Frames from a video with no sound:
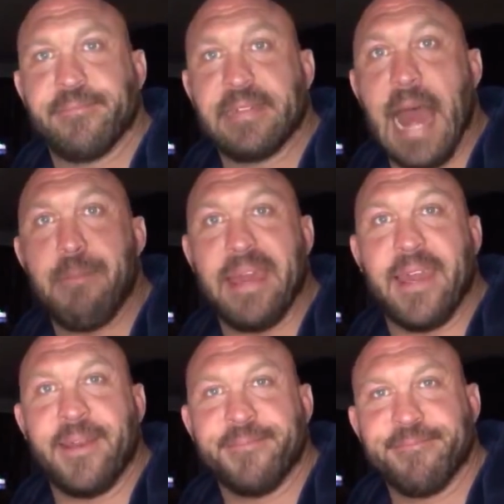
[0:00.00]
That
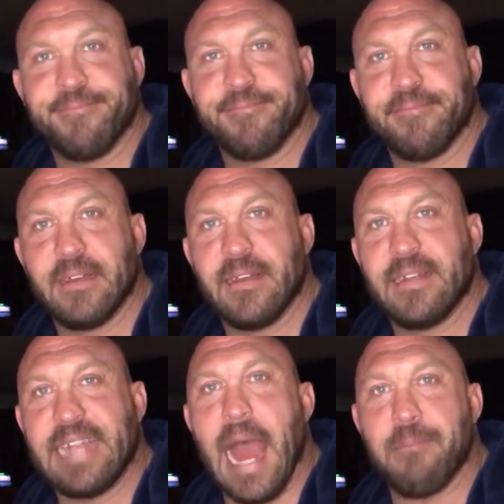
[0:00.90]
me.
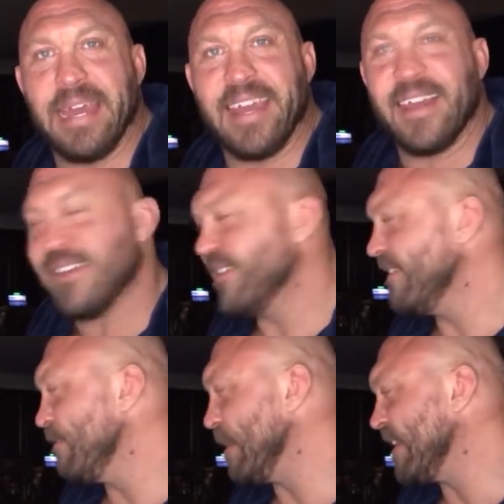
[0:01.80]
That me.
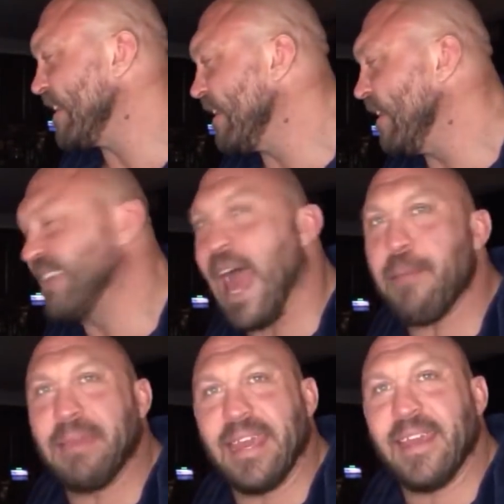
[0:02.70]
What's the,
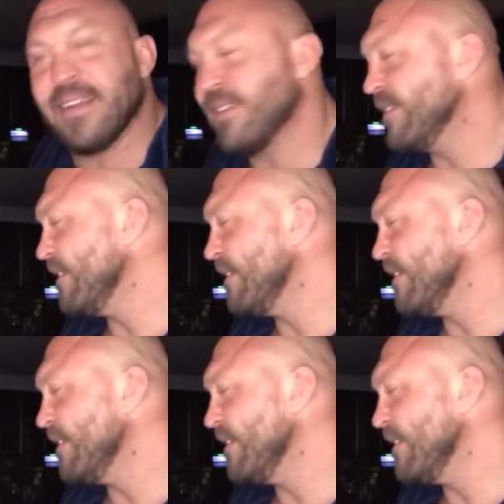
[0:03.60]
that me?